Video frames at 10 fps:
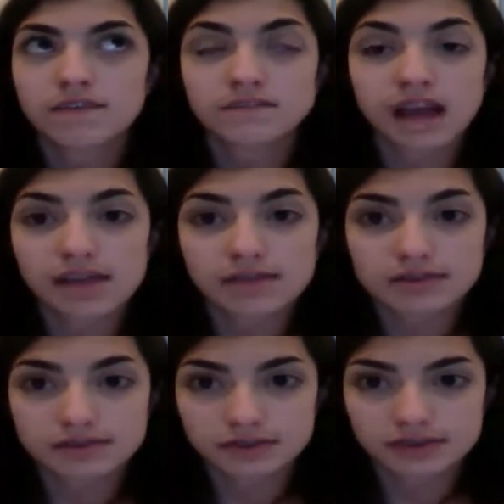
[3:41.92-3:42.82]
5
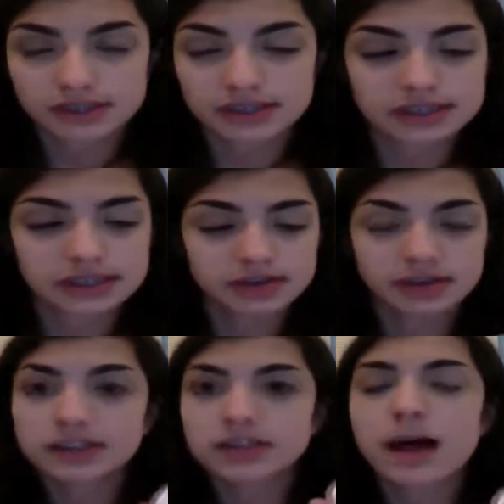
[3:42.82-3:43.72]
years of using concealer.
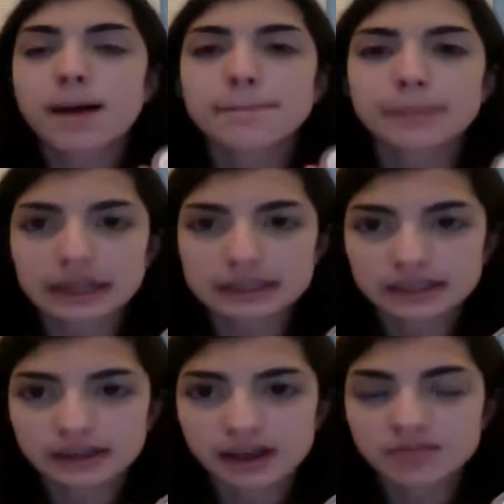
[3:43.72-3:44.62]
It's
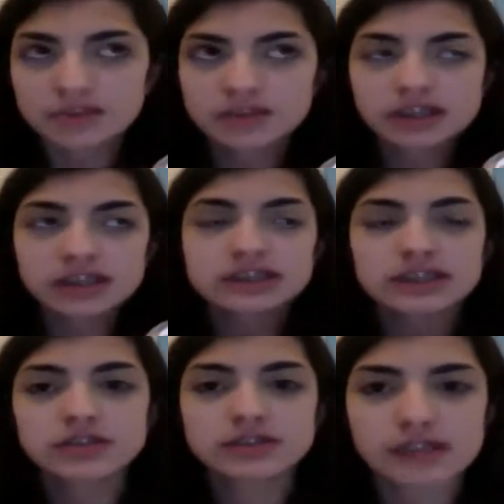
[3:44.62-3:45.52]
amazing. I've been using
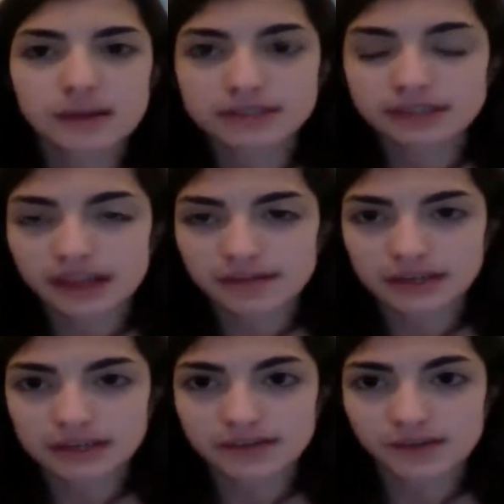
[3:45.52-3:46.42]
concealer since I was 11
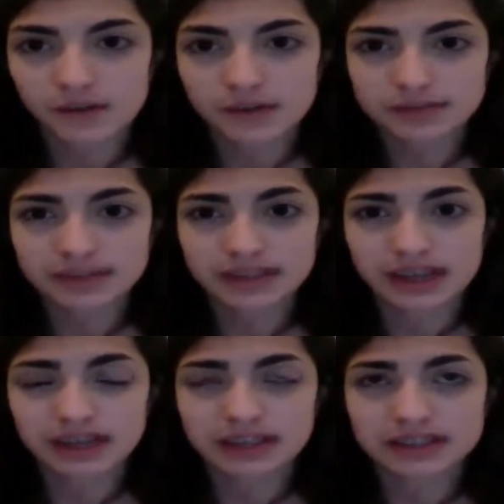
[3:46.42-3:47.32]
because I've always been,
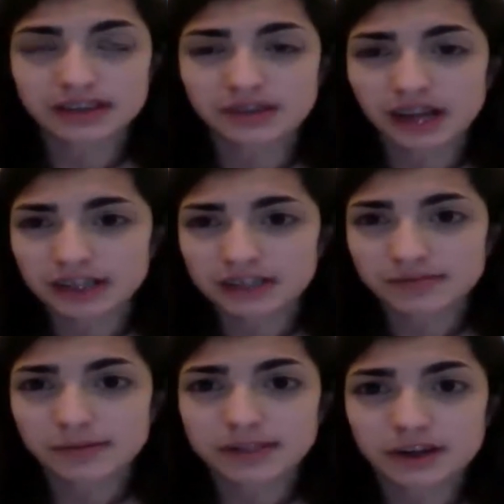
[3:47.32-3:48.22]
like, self-conscious
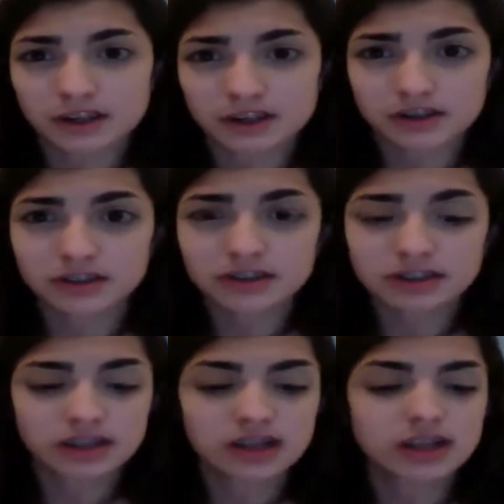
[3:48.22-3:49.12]
about my dark
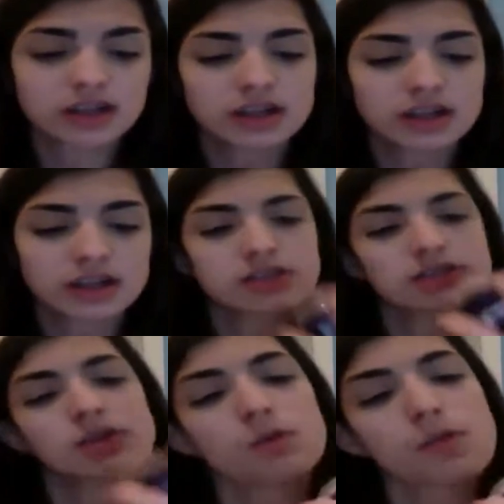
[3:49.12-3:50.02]
circles.
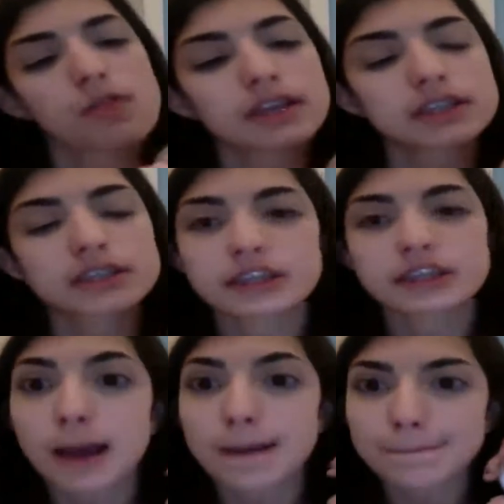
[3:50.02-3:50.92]
So this,
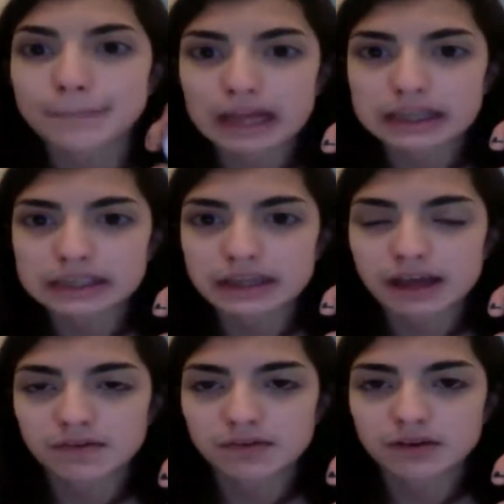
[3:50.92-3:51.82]
best
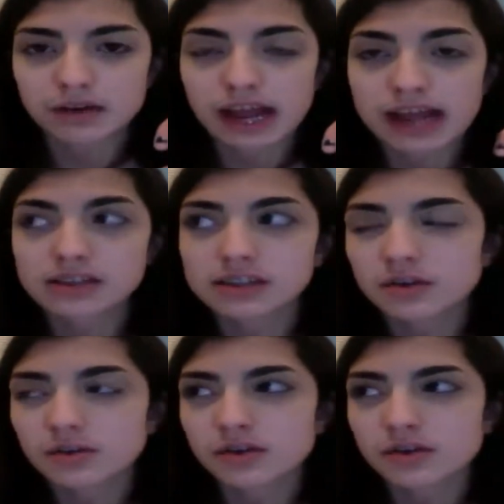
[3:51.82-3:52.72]
ever. I actually
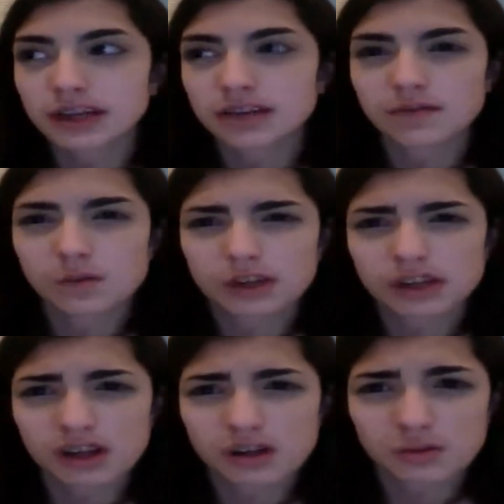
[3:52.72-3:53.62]
ordered, like, a
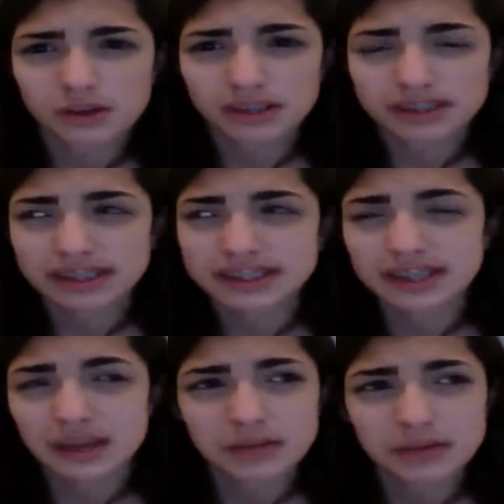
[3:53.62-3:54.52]
$40 one that's, like,
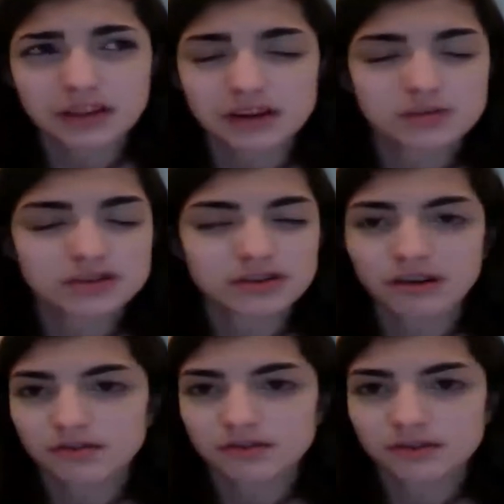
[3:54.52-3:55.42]
salmon colored. It was
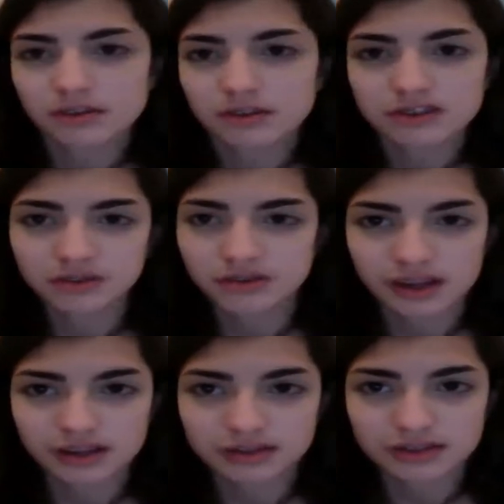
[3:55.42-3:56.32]
awful. Do not
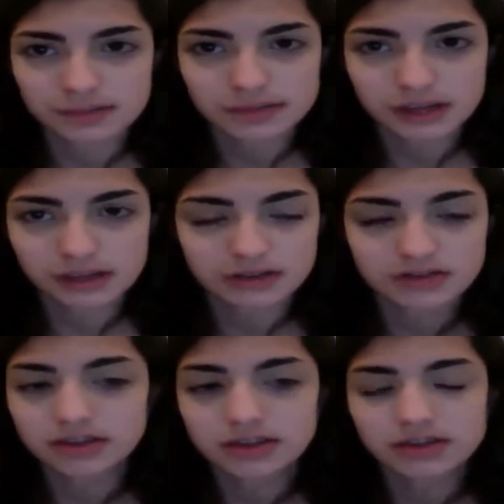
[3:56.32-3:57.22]
use salmon colored
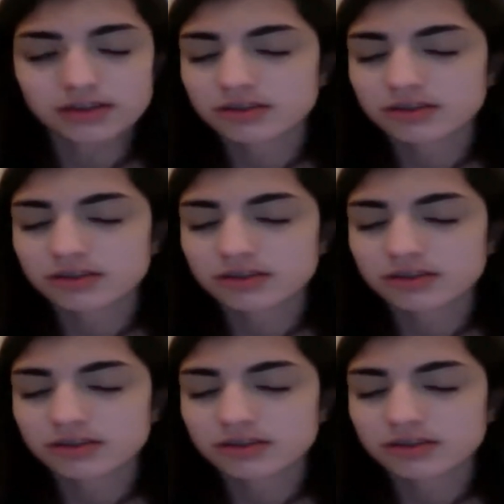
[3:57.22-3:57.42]
concealer.